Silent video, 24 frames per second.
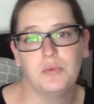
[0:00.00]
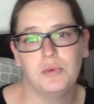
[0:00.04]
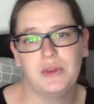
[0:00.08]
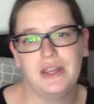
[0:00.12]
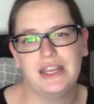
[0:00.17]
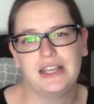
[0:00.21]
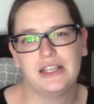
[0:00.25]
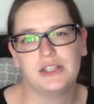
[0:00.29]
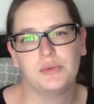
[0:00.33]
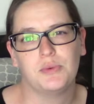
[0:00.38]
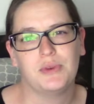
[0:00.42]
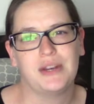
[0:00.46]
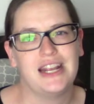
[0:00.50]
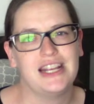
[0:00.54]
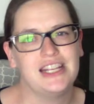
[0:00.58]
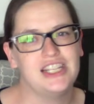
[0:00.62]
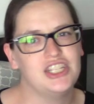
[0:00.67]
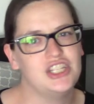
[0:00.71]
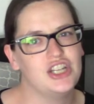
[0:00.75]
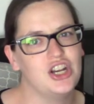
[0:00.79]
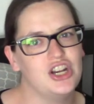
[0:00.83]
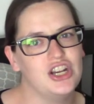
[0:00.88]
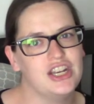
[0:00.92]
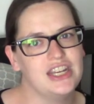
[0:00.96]
weeks when I
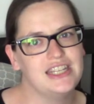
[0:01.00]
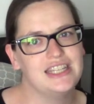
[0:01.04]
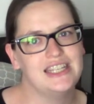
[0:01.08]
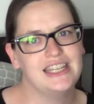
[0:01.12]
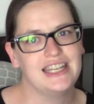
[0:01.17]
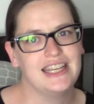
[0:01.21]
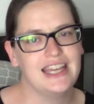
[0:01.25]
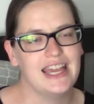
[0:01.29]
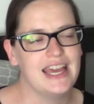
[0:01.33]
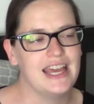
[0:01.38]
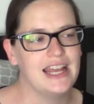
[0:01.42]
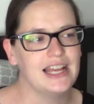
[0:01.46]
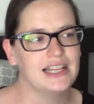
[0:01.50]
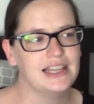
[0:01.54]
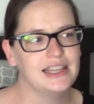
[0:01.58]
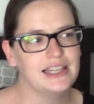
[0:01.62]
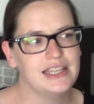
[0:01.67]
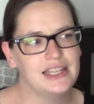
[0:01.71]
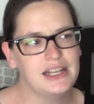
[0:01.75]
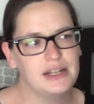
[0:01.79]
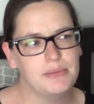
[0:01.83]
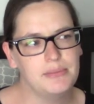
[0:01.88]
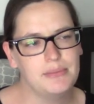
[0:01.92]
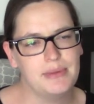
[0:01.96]
started to get a
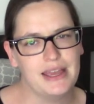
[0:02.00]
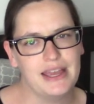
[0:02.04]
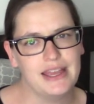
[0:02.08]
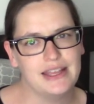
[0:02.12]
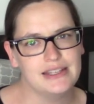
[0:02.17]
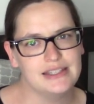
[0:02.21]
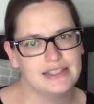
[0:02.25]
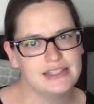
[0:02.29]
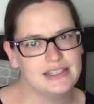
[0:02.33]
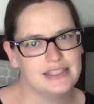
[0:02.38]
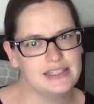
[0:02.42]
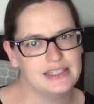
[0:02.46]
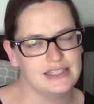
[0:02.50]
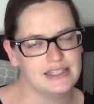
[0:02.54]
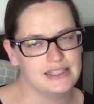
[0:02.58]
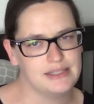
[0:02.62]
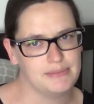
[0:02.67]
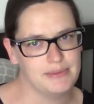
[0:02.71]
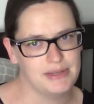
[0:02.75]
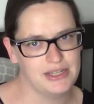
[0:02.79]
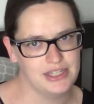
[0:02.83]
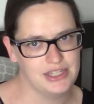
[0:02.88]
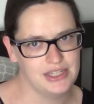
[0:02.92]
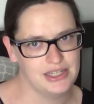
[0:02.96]
little bit
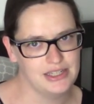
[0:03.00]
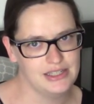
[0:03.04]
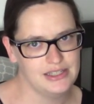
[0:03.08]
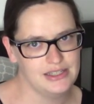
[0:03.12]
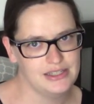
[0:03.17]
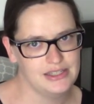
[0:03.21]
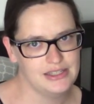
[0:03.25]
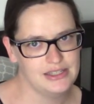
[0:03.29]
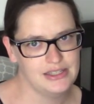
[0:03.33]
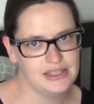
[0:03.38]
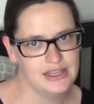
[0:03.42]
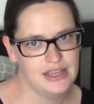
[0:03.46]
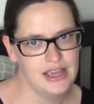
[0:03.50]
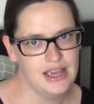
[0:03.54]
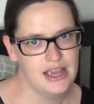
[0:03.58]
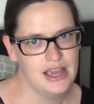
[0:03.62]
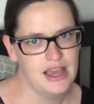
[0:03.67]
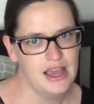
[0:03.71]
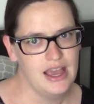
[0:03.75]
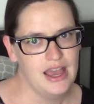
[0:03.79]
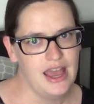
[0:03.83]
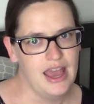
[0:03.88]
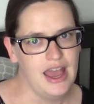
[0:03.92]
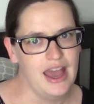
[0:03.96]
suspicious.
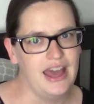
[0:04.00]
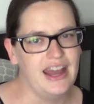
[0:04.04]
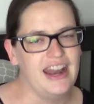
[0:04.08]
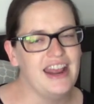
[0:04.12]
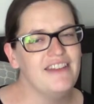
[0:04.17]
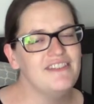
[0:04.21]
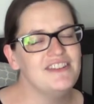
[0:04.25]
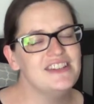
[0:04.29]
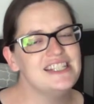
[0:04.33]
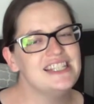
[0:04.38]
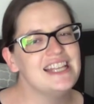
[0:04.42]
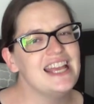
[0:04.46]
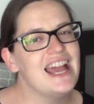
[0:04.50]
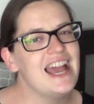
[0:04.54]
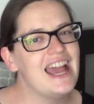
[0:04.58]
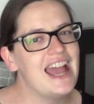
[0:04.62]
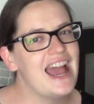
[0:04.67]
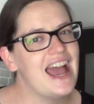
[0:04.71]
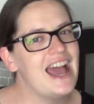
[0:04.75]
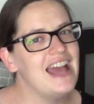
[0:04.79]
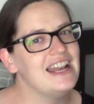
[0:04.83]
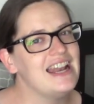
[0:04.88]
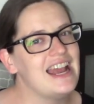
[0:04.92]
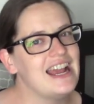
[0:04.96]
And I have to say, I
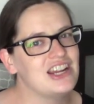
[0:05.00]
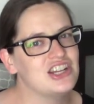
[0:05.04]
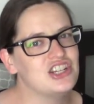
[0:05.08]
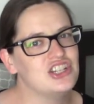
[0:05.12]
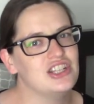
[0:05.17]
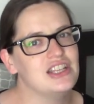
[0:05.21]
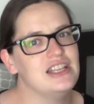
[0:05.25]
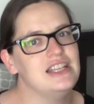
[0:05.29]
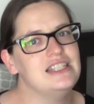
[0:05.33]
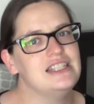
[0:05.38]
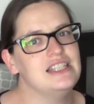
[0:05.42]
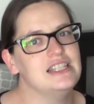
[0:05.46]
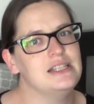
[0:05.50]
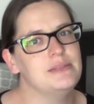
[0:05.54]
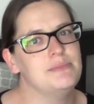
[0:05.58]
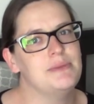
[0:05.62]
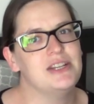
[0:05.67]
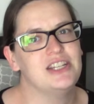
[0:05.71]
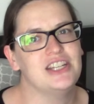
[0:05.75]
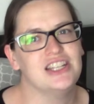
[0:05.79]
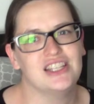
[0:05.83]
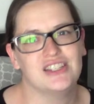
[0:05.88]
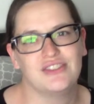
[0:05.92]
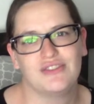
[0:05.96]
had actually
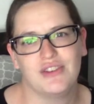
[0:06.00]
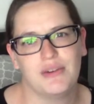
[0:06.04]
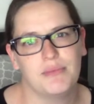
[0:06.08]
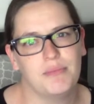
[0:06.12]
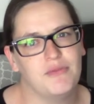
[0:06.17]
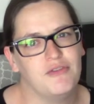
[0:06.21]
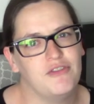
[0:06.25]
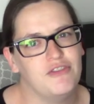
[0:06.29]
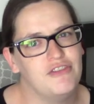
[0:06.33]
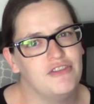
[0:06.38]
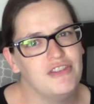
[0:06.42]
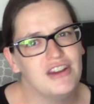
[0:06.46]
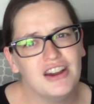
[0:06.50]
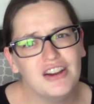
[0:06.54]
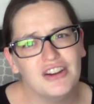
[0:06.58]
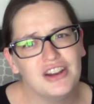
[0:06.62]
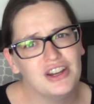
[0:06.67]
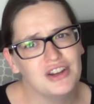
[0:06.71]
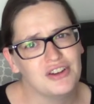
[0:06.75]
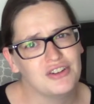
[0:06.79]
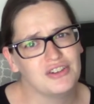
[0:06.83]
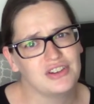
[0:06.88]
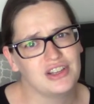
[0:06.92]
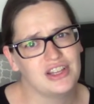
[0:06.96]
suspicions from
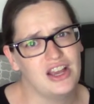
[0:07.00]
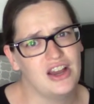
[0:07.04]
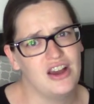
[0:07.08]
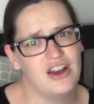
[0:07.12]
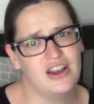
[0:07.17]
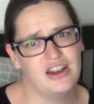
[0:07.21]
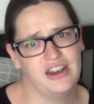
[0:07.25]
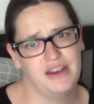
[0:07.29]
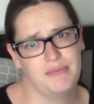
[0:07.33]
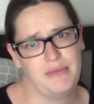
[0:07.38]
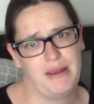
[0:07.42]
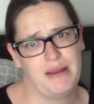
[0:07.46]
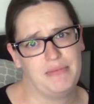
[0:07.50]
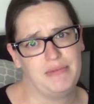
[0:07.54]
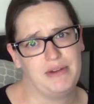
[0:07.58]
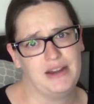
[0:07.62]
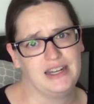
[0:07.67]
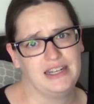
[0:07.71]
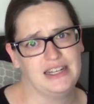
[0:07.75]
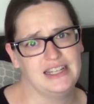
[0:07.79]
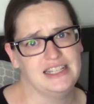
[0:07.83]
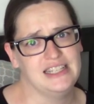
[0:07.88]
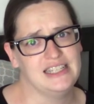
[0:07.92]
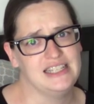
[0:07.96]
very early on in my
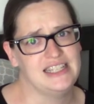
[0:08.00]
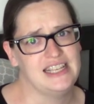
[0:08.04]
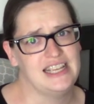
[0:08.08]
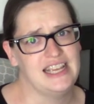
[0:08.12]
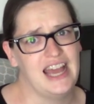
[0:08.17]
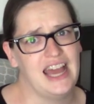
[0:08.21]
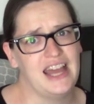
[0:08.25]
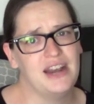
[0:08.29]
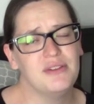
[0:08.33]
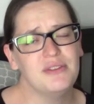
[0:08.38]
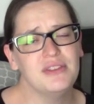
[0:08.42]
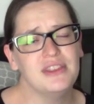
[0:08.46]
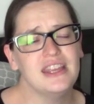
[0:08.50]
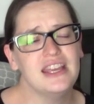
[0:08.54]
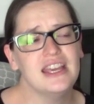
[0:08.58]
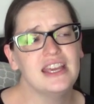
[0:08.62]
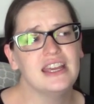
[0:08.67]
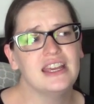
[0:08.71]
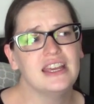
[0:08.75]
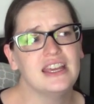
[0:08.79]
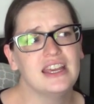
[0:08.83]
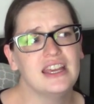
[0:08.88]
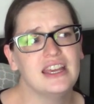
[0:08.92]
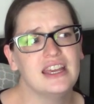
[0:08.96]
pregnancy. I don't
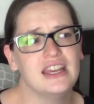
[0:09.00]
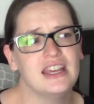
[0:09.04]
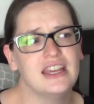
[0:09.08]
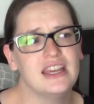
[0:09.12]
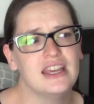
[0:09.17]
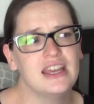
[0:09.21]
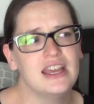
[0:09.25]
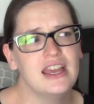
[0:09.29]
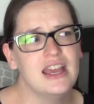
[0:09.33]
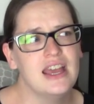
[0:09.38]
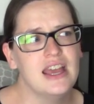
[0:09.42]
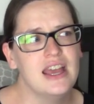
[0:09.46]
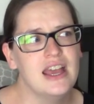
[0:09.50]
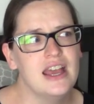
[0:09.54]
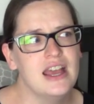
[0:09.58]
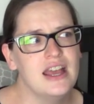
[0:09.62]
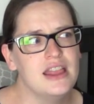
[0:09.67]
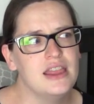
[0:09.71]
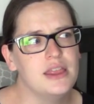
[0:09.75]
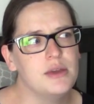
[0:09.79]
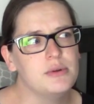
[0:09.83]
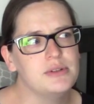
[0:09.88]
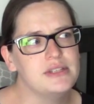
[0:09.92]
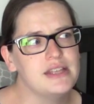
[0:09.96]
think
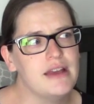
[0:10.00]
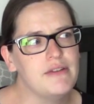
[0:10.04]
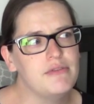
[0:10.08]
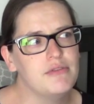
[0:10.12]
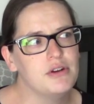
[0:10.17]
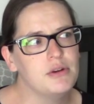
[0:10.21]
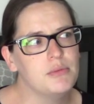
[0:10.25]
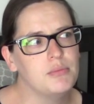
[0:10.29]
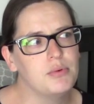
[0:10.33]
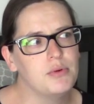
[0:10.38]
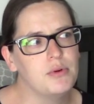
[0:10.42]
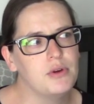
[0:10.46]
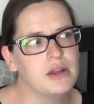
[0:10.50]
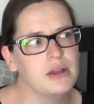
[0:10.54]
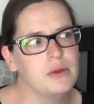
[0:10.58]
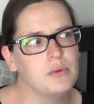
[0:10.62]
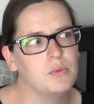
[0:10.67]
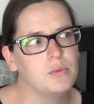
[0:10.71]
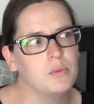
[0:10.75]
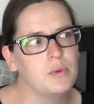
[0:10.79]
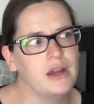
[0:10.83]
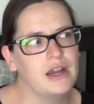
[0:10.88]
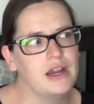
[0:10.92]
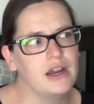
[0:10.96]
there was ever a point
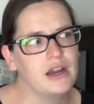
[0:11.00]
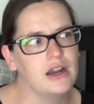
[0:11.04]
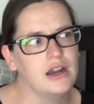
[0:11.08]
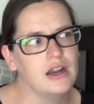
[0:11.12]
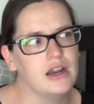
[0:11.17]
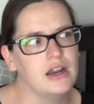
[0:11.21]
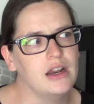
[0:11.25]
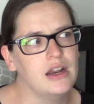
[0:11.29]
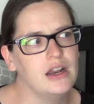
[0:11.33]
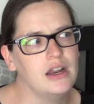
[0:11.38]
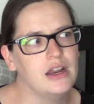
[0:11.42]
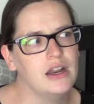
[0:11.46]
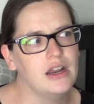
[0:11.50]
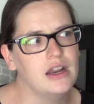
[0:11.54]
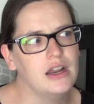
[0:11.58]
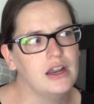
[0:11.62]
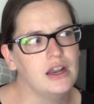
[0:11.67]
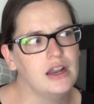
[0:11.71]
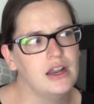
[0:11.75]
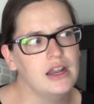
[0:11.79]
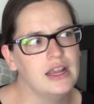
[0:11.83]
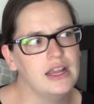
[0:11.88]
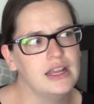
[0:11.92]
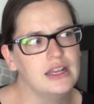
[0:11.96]
where
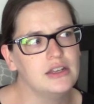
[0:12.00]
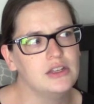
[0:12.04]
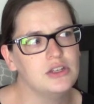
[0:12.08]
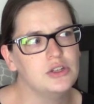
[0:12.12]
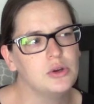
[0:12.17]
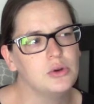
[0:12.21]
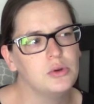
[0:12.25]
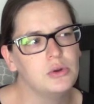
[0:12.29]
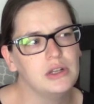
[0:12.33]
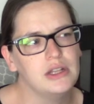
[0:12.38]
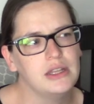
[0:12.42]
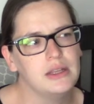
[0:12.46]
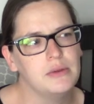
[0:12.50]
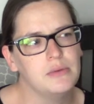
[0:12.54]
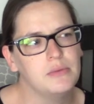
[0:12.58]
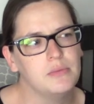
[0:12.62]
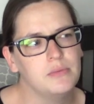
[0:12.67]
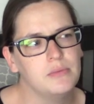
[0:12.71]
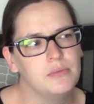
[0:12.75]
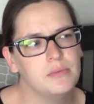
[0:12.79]
it totally,